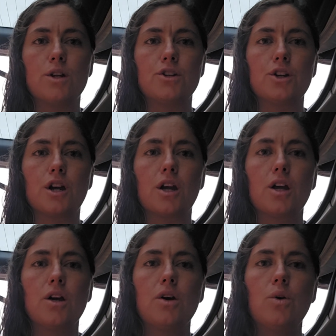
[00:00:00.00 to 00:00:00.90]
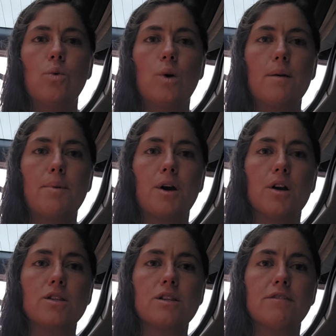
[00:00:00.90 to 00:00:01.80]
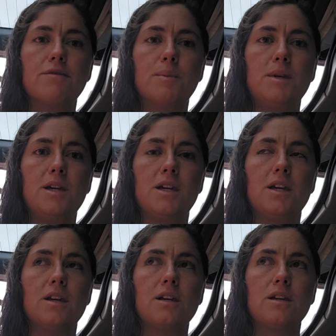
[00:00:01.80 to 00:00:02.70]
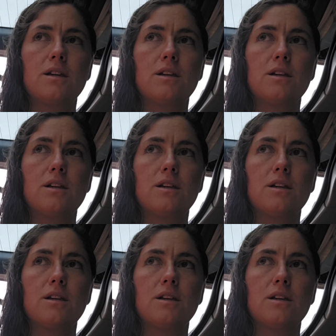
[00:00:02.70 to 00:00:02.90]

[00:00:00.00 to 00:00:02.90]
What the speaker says: wonder what parts of me